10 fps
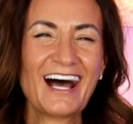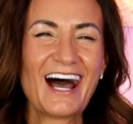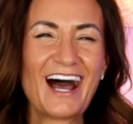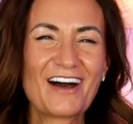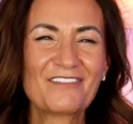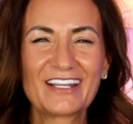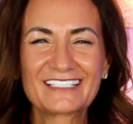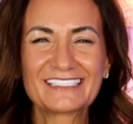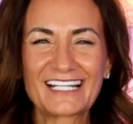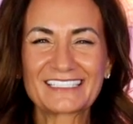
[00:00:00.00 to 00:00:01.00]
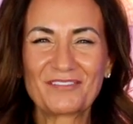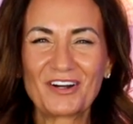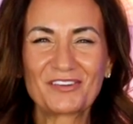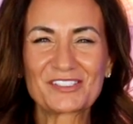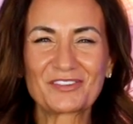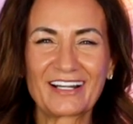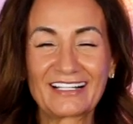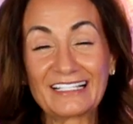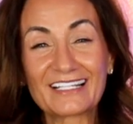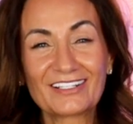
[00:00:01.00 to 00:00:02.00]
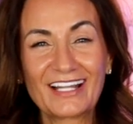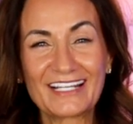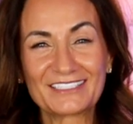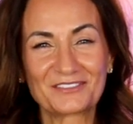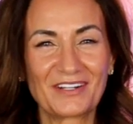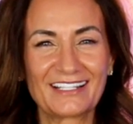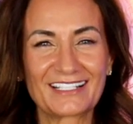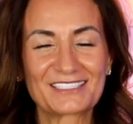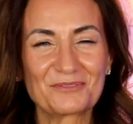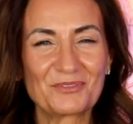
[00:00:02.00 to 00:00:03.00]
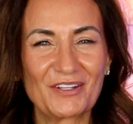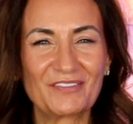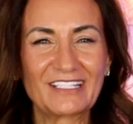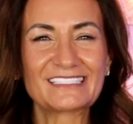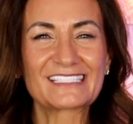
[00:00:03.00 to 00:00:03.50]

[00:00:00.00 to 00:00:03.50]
uh, because yes, I'm always running a little late to my next appointment.